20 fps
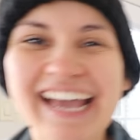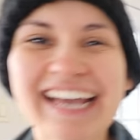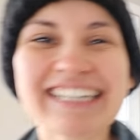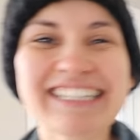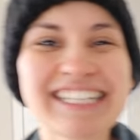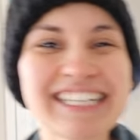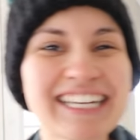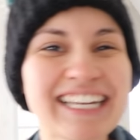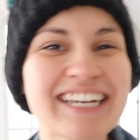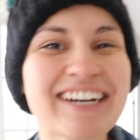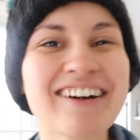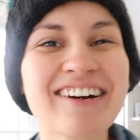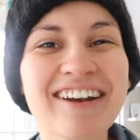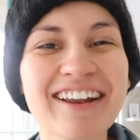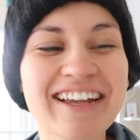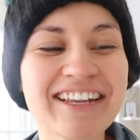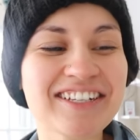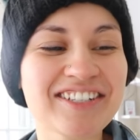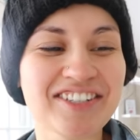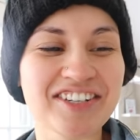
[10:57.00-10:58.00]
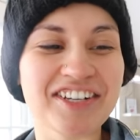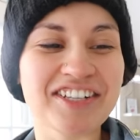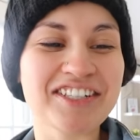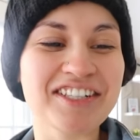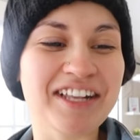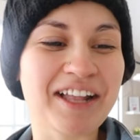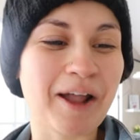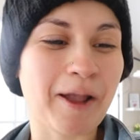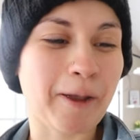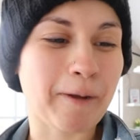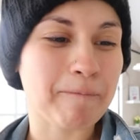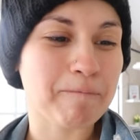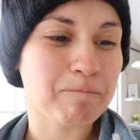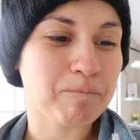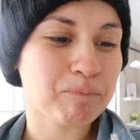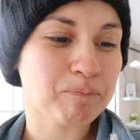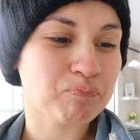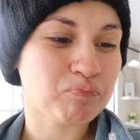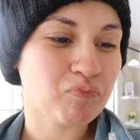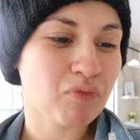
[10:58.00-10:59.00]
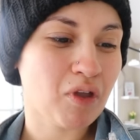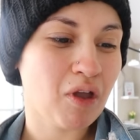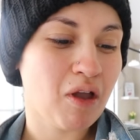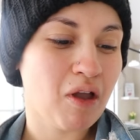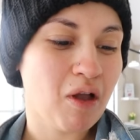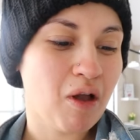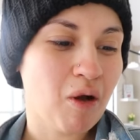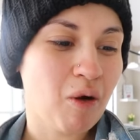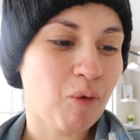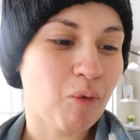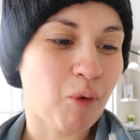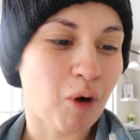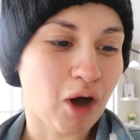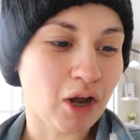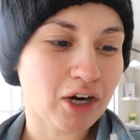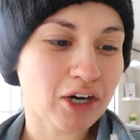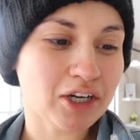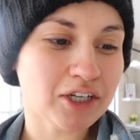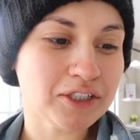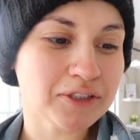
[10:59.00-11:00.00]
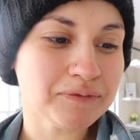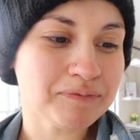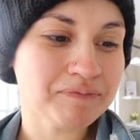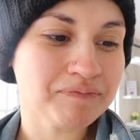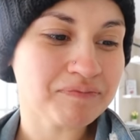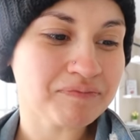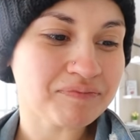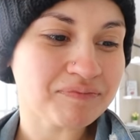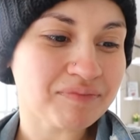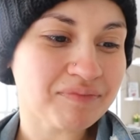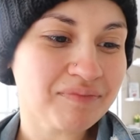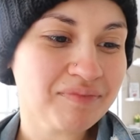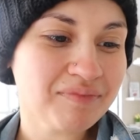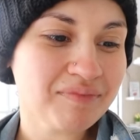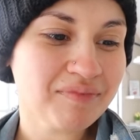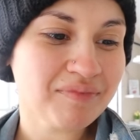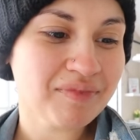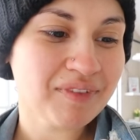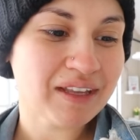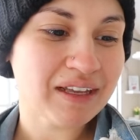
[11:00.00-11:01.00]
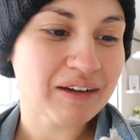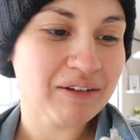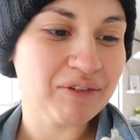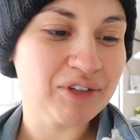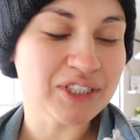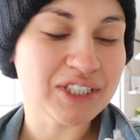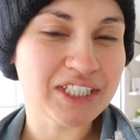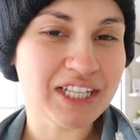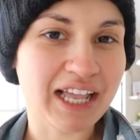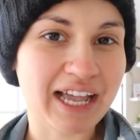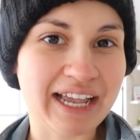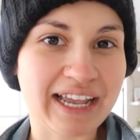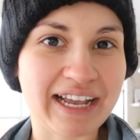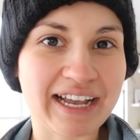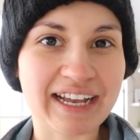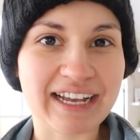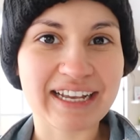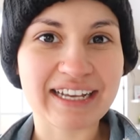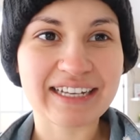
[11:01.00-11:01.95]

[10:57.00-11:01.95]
It's literally just like water with like